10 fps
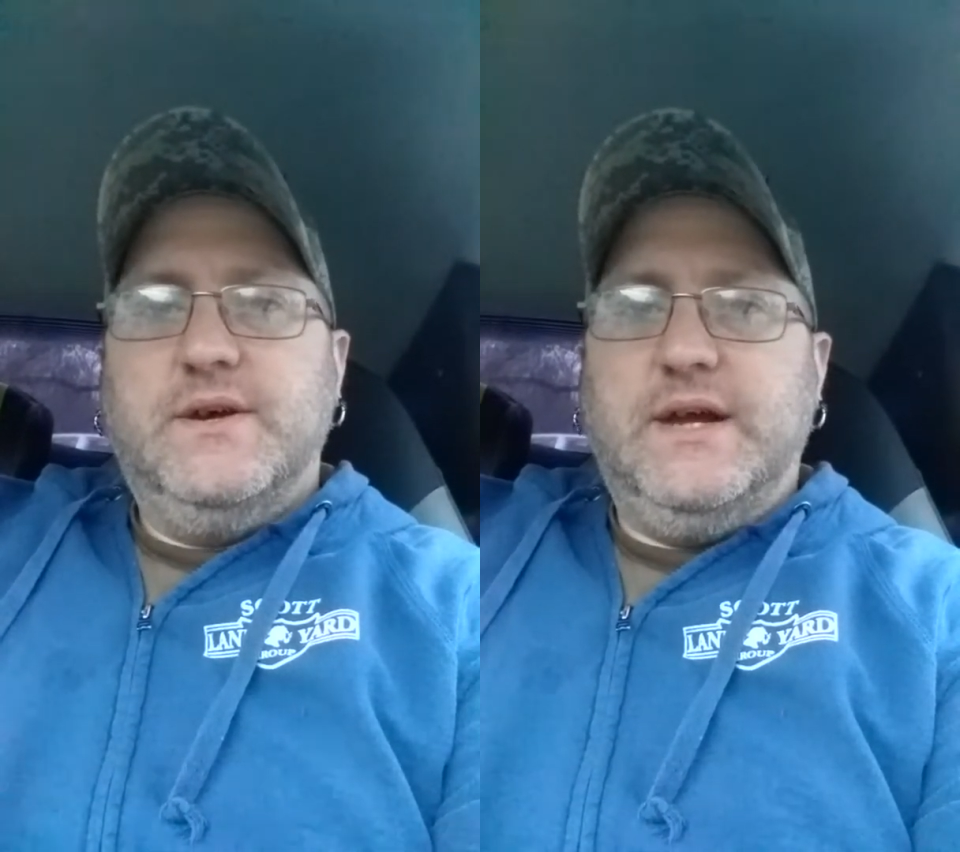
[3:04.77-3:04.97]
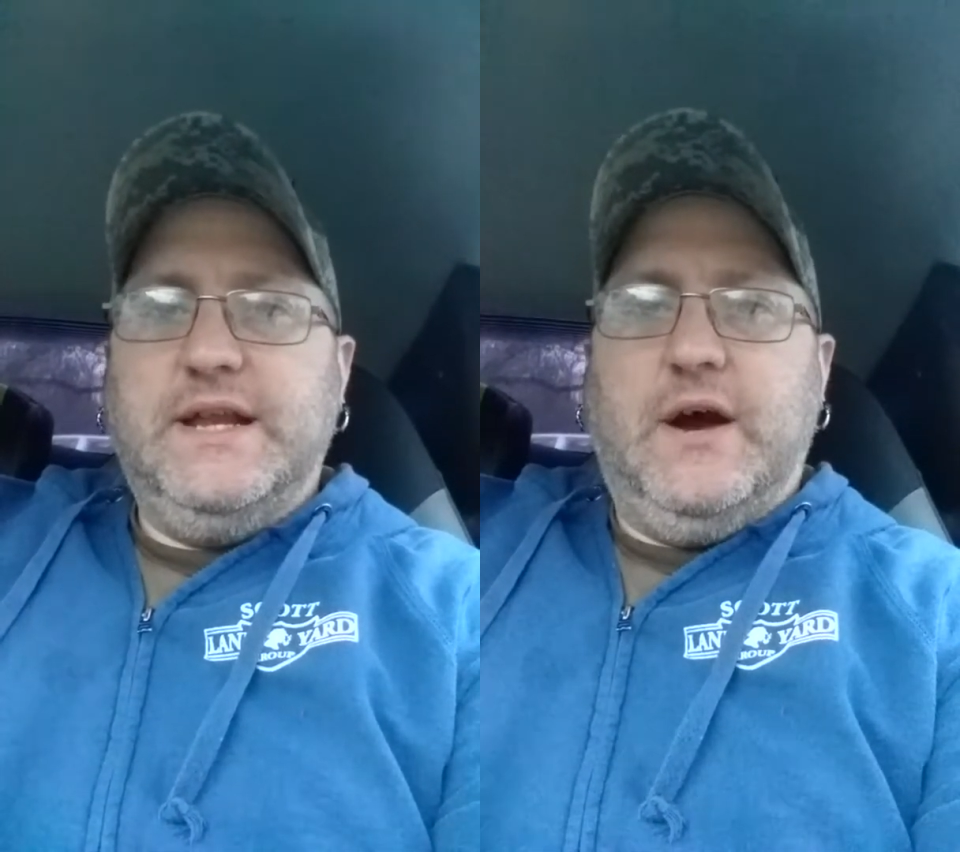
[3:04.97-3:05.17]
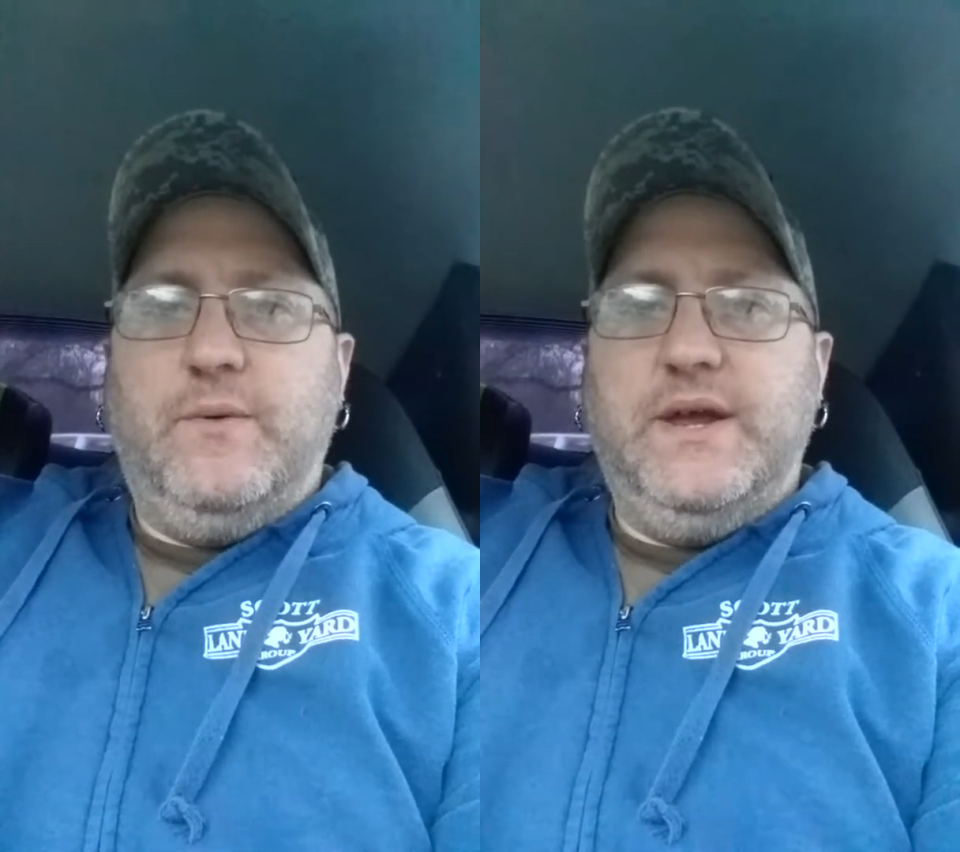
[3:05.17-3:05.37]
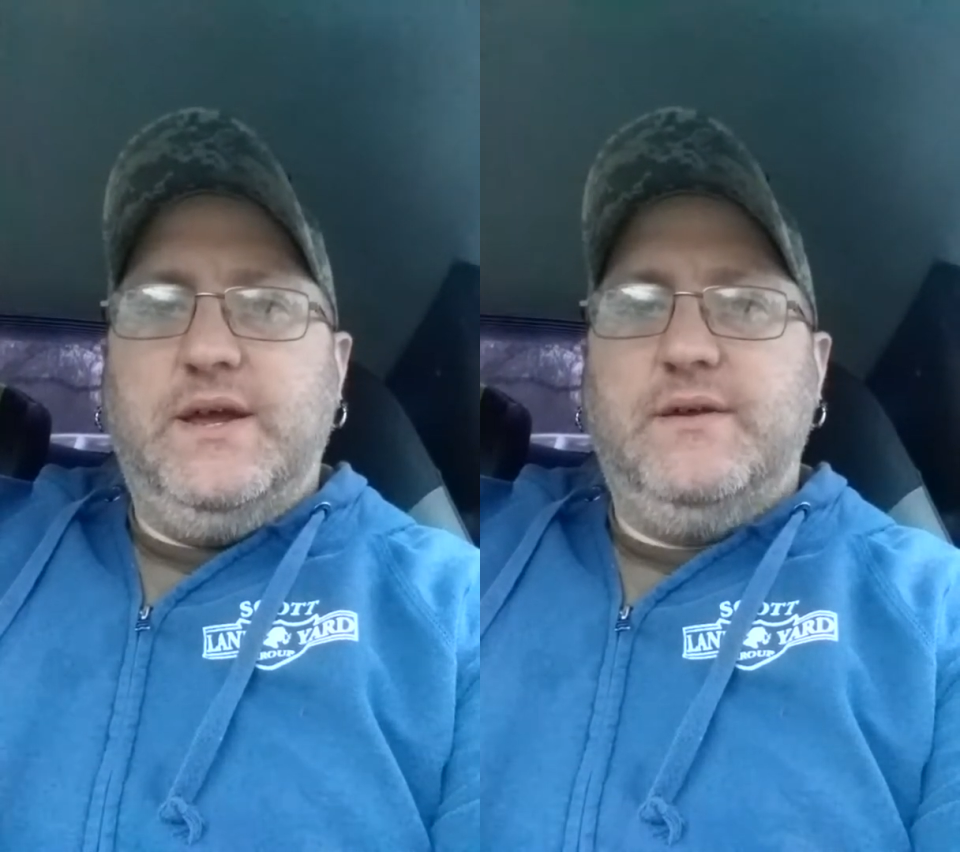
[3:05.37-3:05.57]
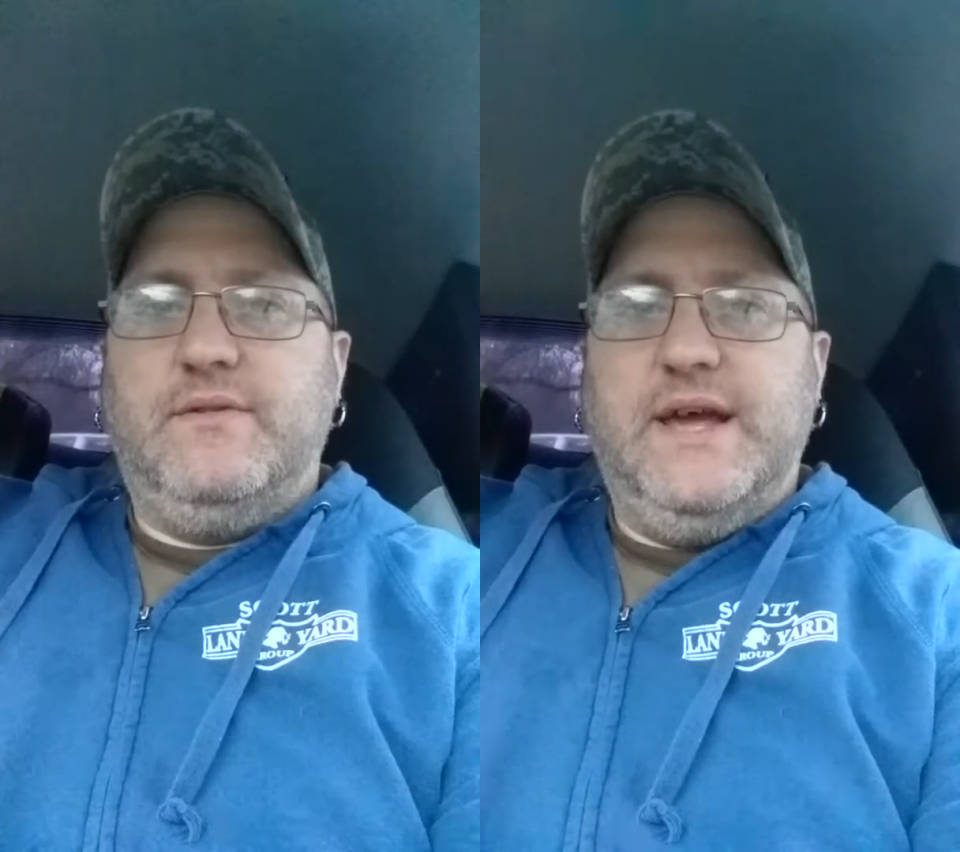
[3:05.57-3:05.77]
and now
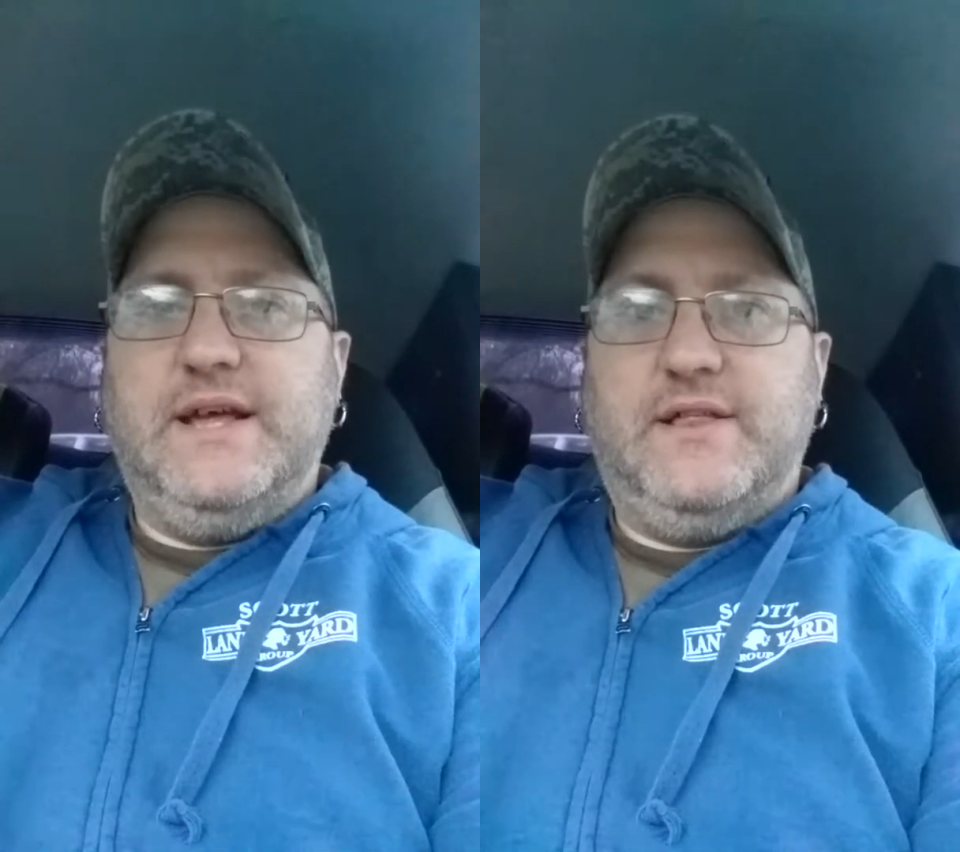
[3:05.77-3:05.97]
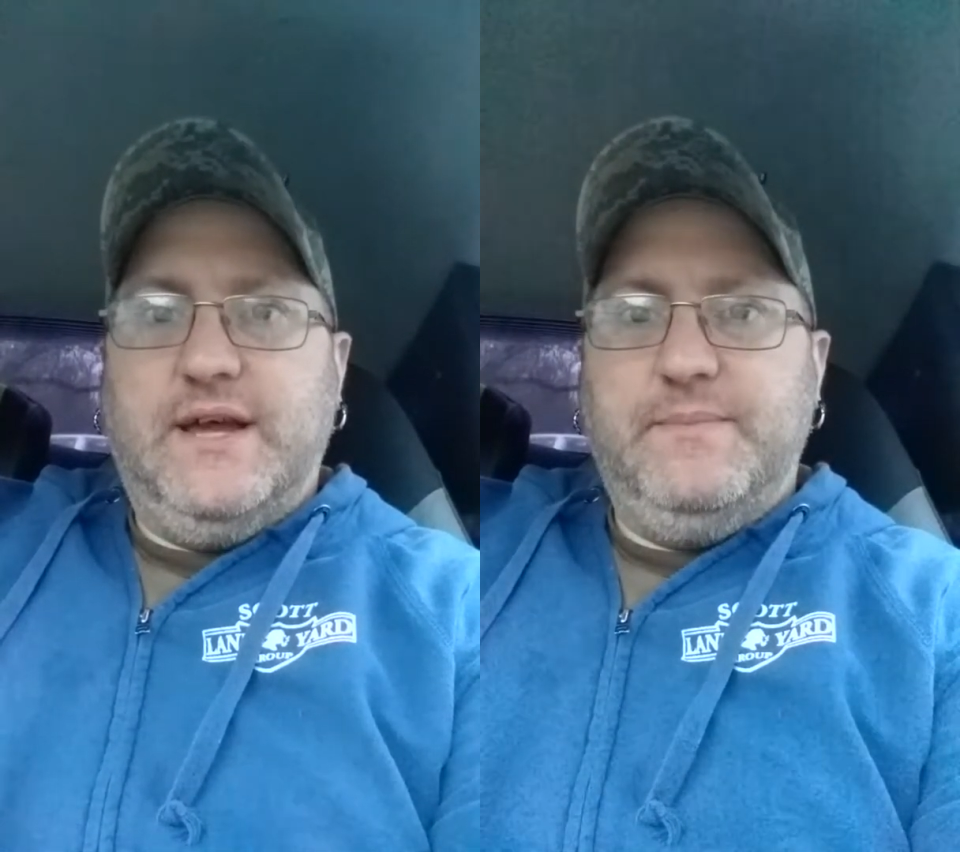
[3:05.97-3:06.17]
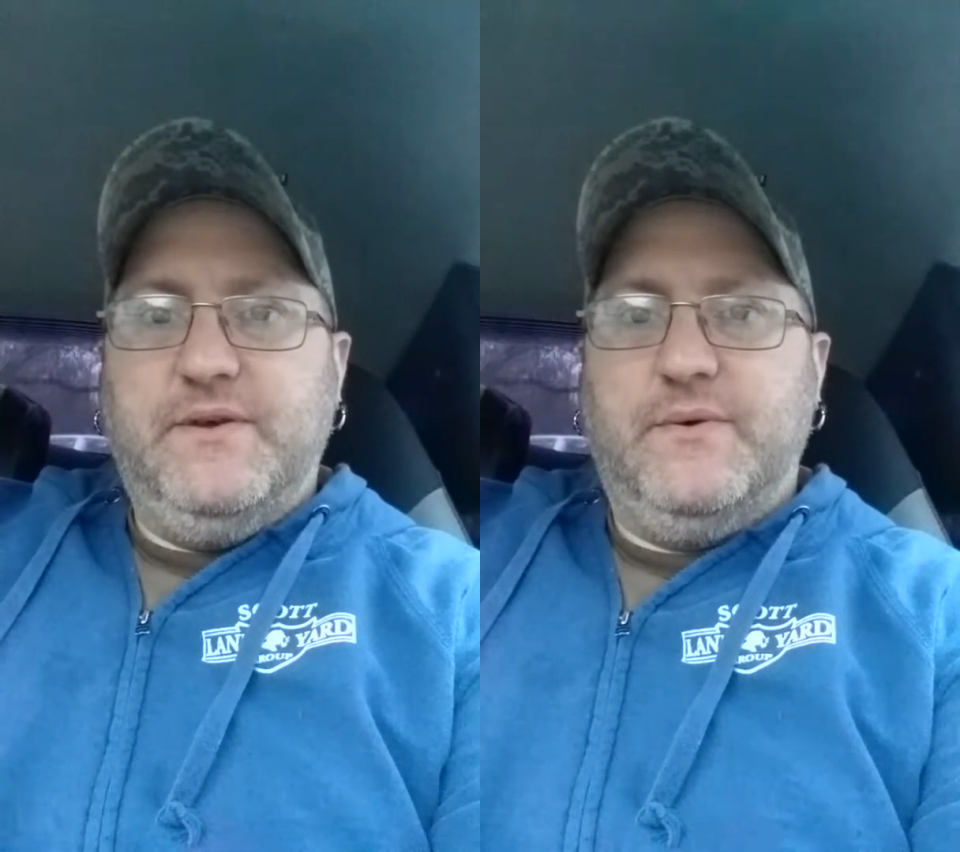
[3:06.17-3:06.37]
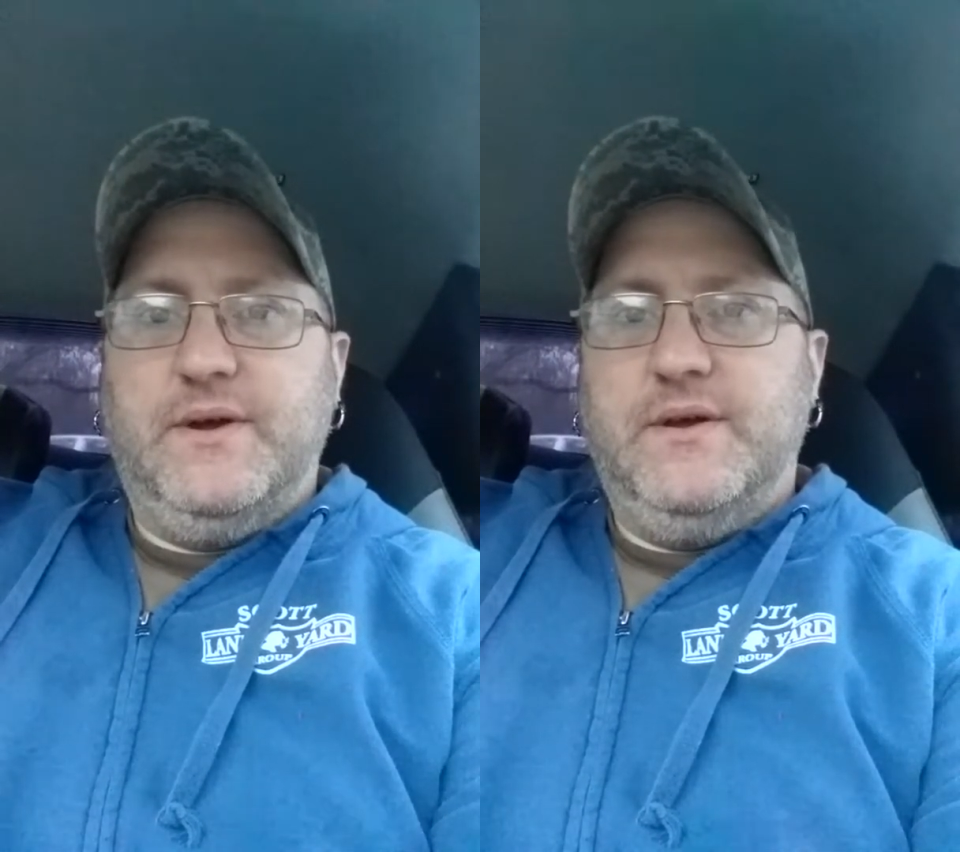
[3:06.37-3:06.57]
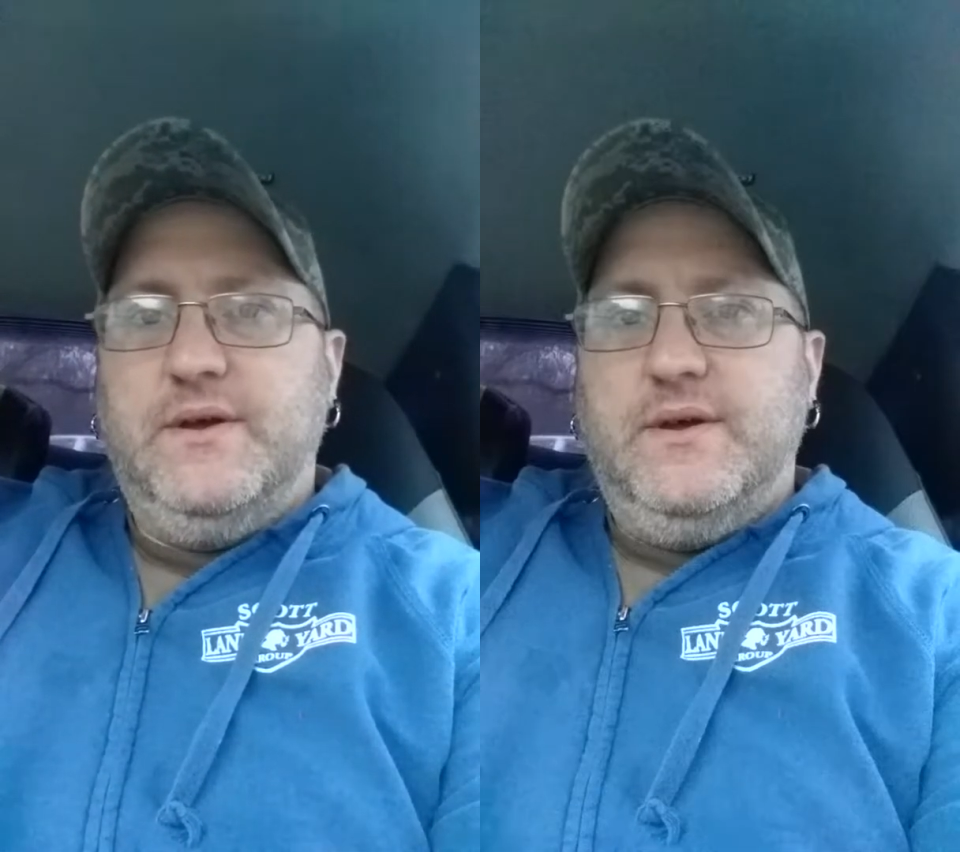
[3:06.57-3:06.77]
we lay claim to it.